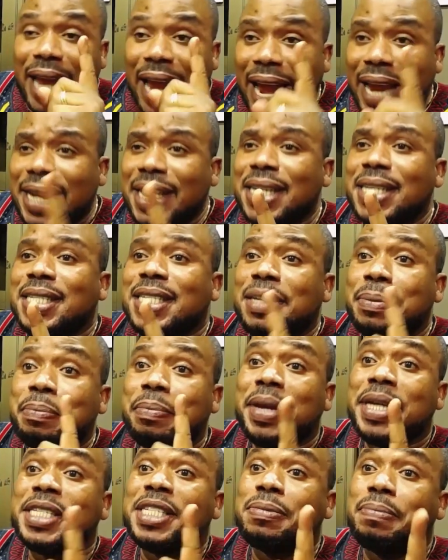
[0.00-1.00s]
NDC
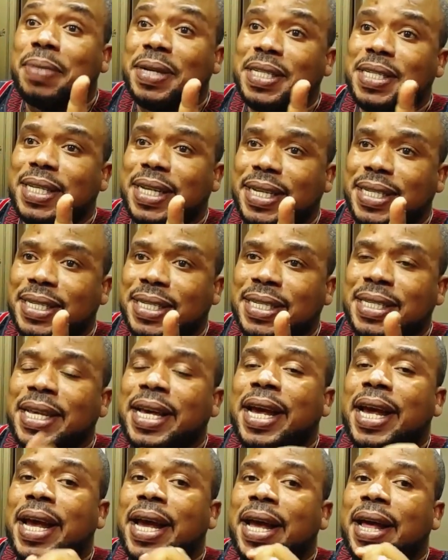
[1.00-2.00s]
means business.
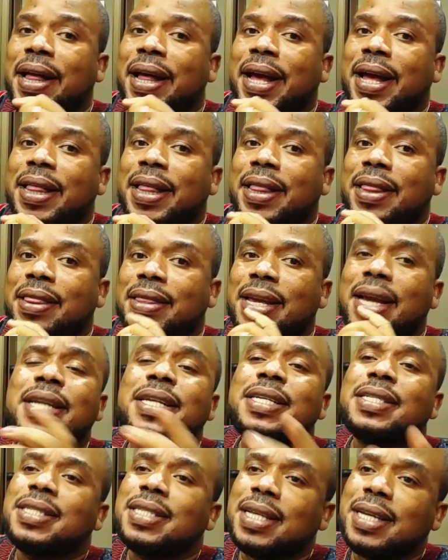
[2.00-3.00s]
The
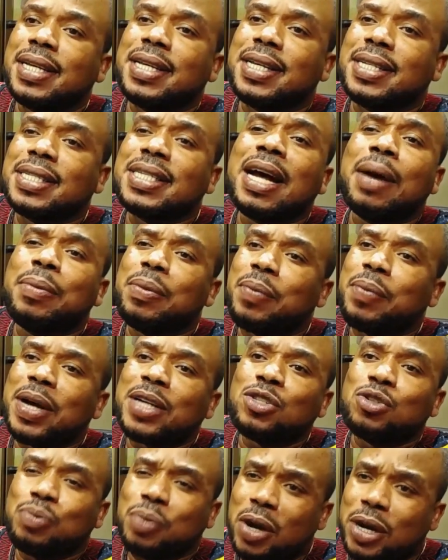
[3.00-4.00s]
NDC is coming back
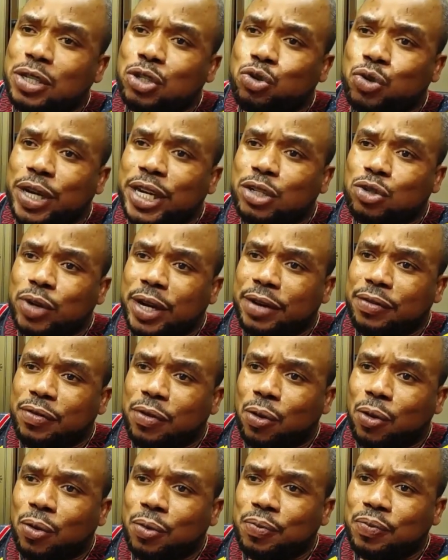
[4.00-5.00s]
to power in
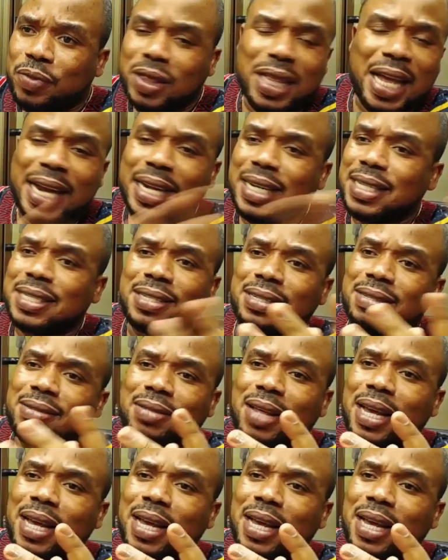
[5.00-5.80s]
2024. That is